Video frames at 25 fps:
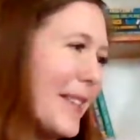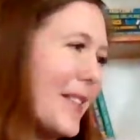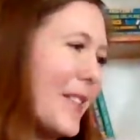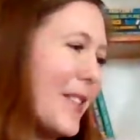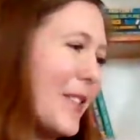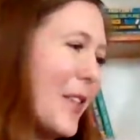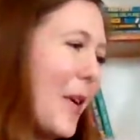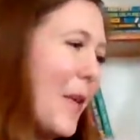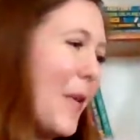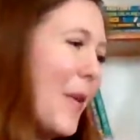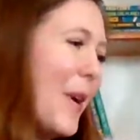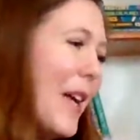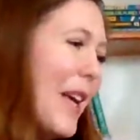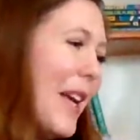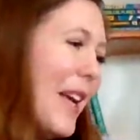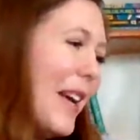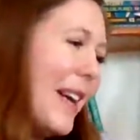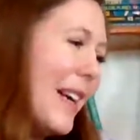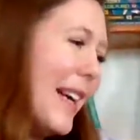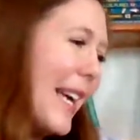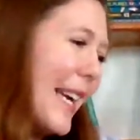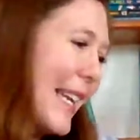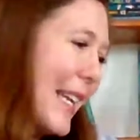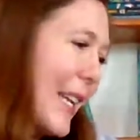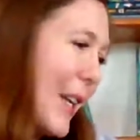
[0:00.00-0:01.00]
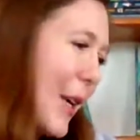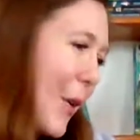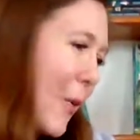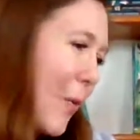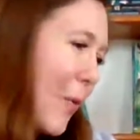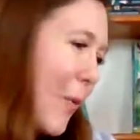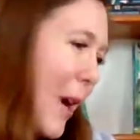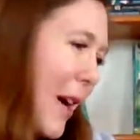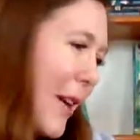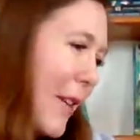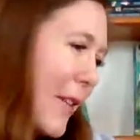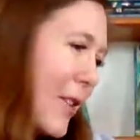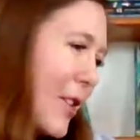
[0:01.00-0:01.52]
So like here,
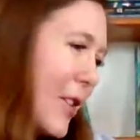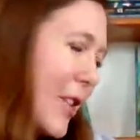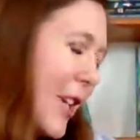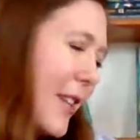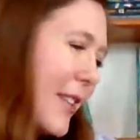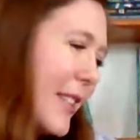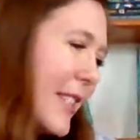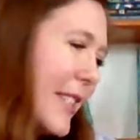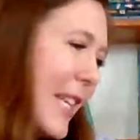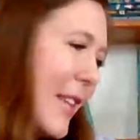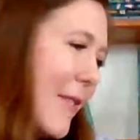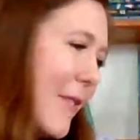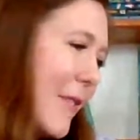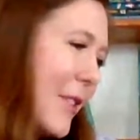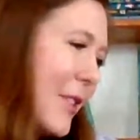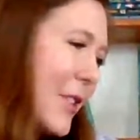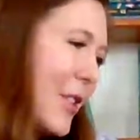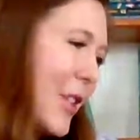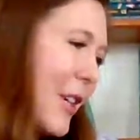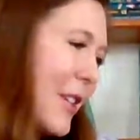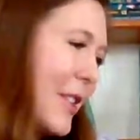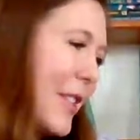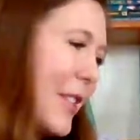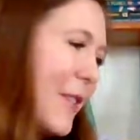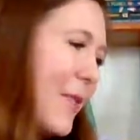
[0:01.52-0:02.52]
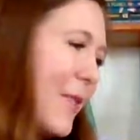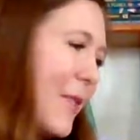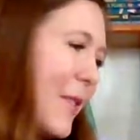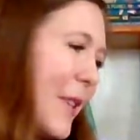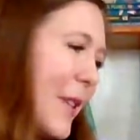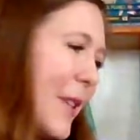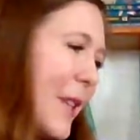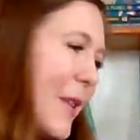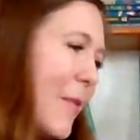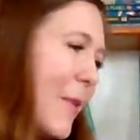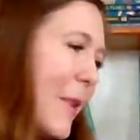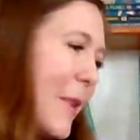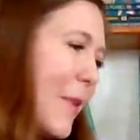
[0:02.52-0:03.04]
water jars, save old jars and fill
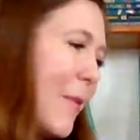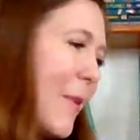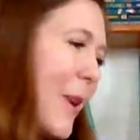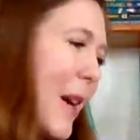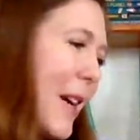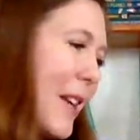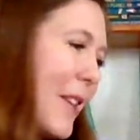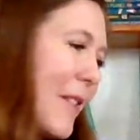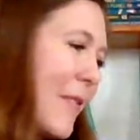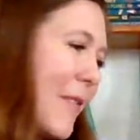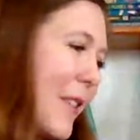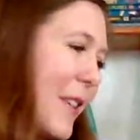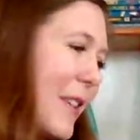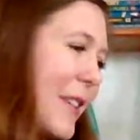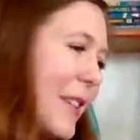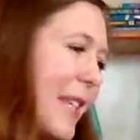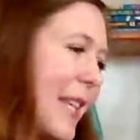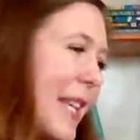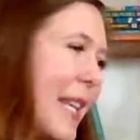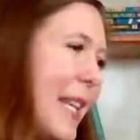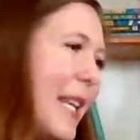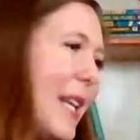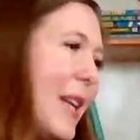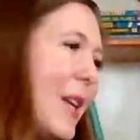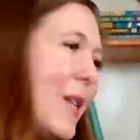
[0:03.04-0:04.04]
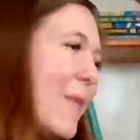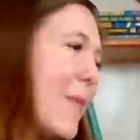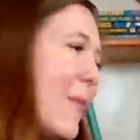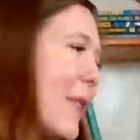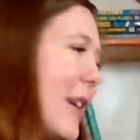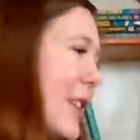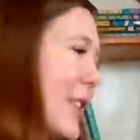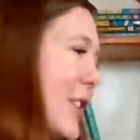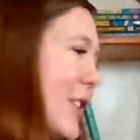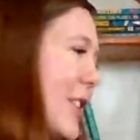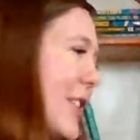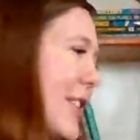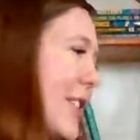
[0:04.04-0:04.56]
them with water for cleaning your
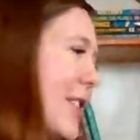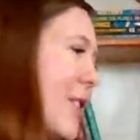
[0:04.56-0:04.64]
brushes.